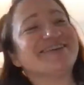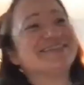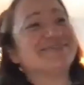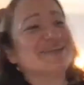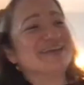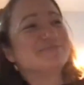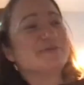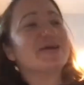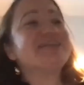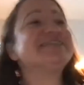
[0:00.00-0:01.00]
done with nice
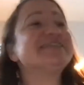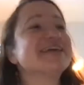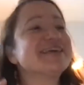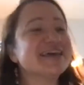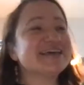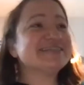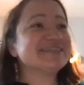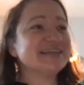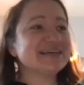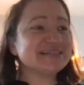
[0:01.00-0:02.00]
people i just think nice
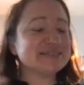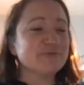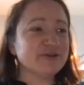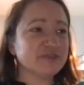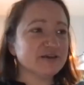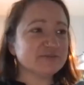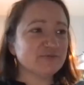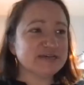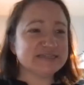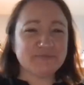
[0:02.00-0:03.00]
nice is one of those
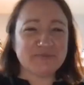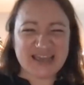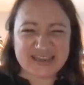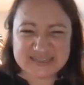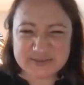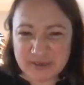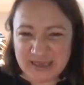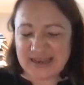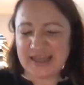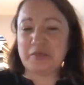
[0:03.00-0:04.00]
words a bit like
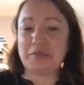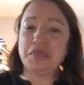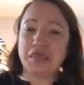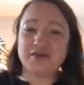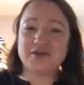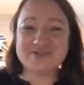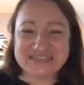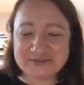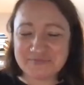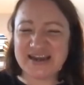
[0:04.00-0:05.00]
sweet like ugh, yeah. you want
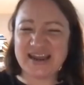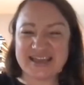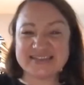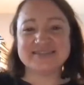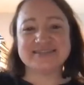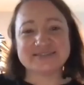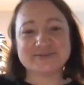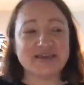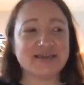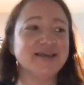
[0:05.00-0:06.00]
to be nice and
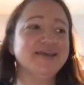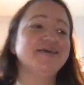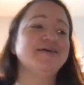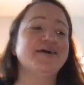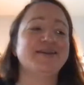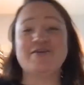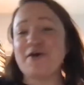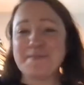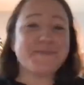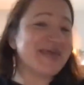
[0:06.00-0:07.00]
sweet
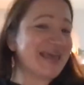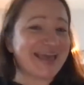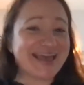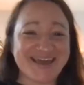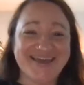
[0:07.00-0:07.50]
not me